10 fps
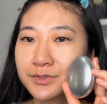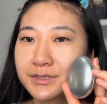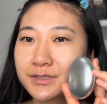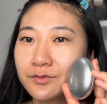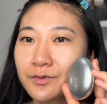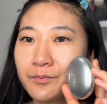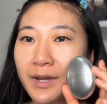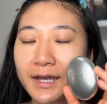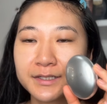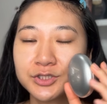silver
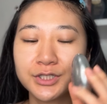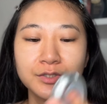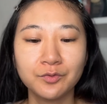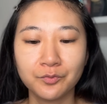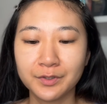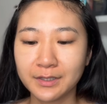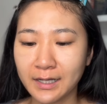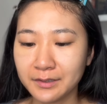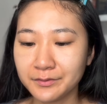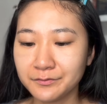packaging with
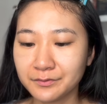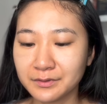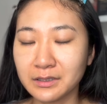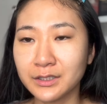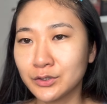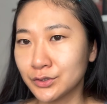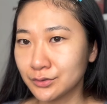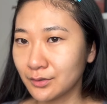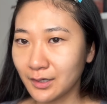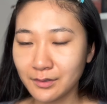kind of
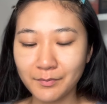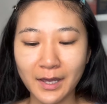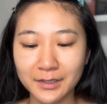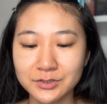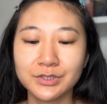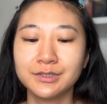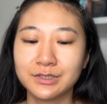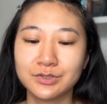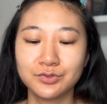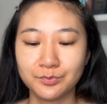glitter on the packaging,
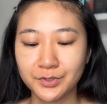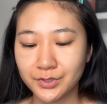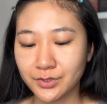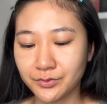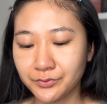it's super cute.